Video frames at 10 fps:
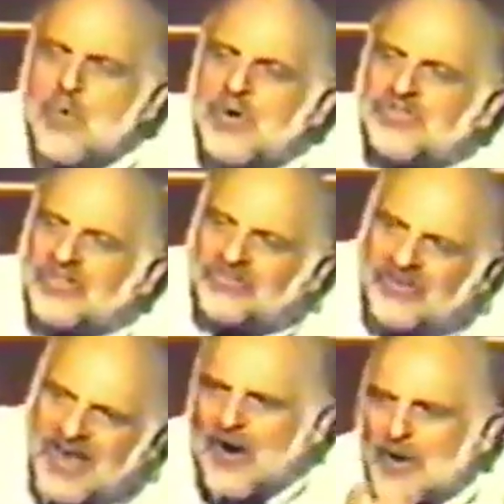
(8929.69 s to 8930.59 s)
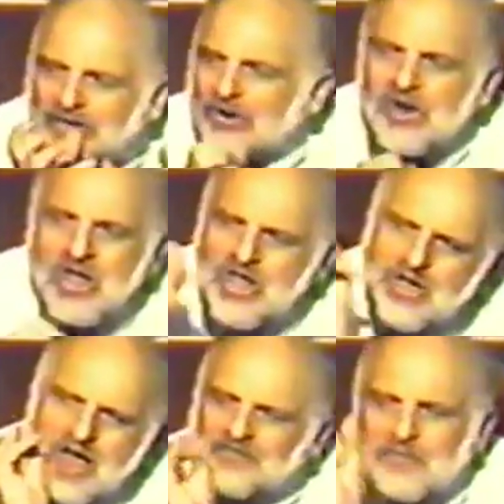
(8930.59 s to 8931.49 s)
with this character,
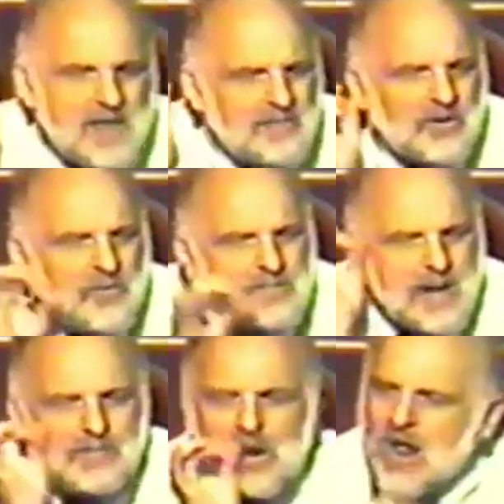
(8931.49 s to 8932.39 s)
you have to be able to remember